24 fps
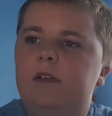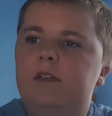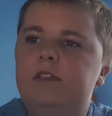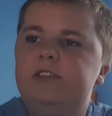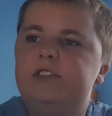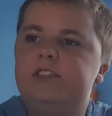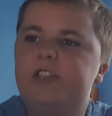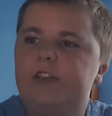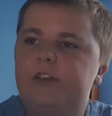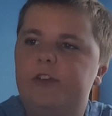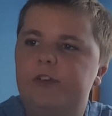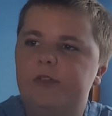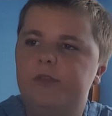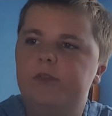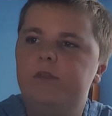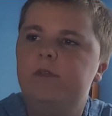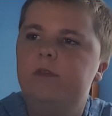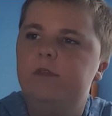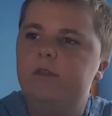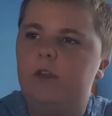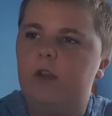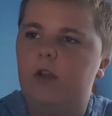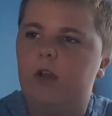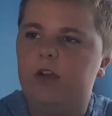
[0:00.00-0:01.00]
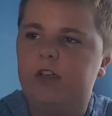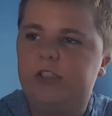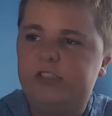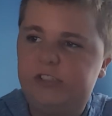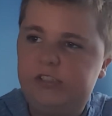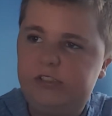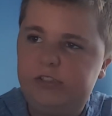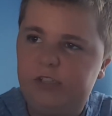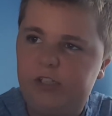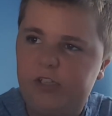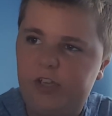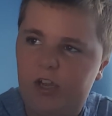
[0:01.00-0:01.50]
said Newton,
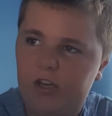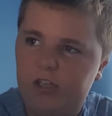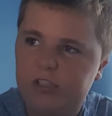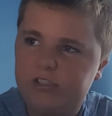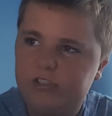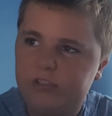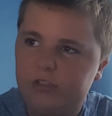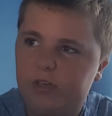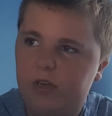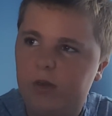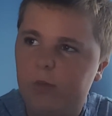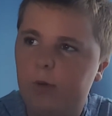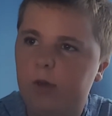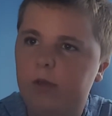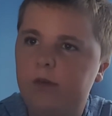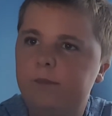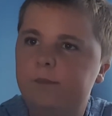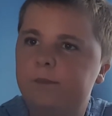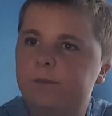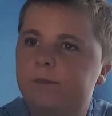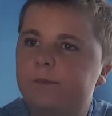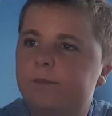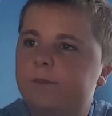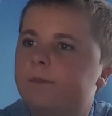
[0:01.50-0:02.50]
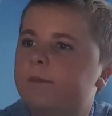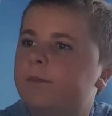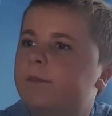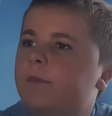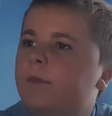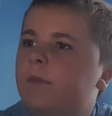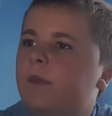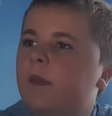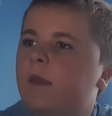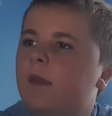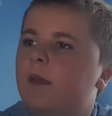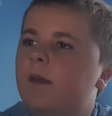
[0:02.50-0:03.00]
the youngest-looking one.
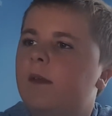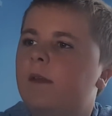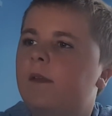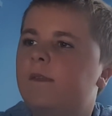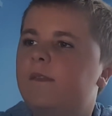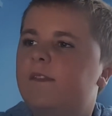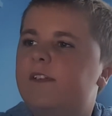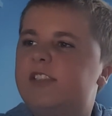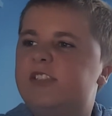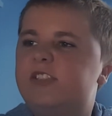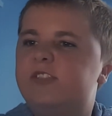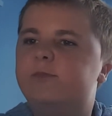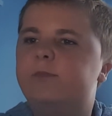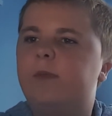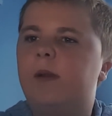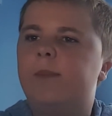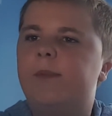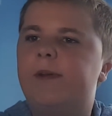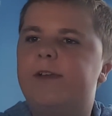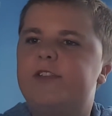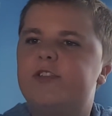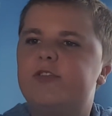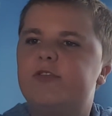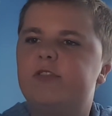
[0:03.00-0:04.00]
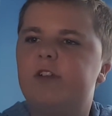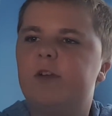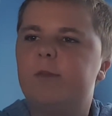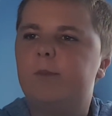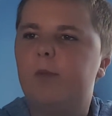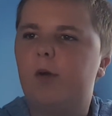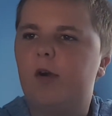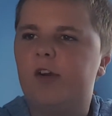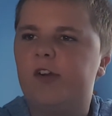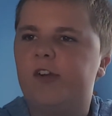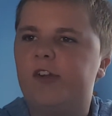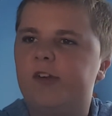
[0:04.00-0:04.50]
This is my mentor and
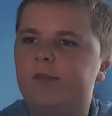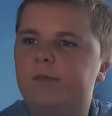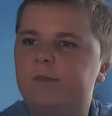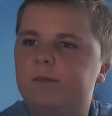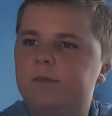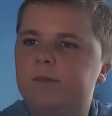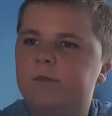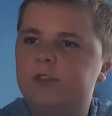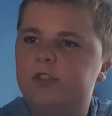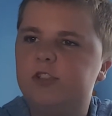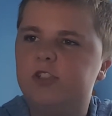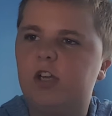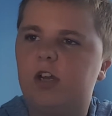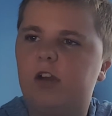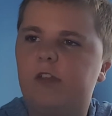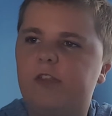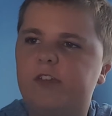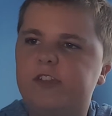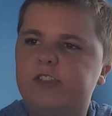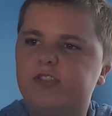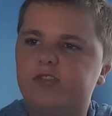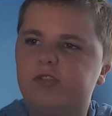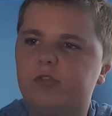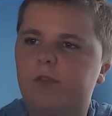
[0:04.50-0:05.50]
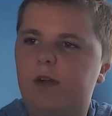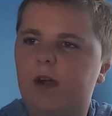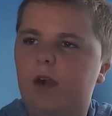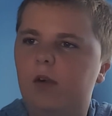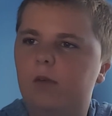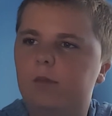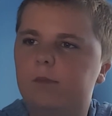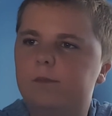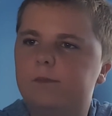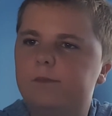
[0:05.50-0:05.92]
partner, Jonathan Struvel.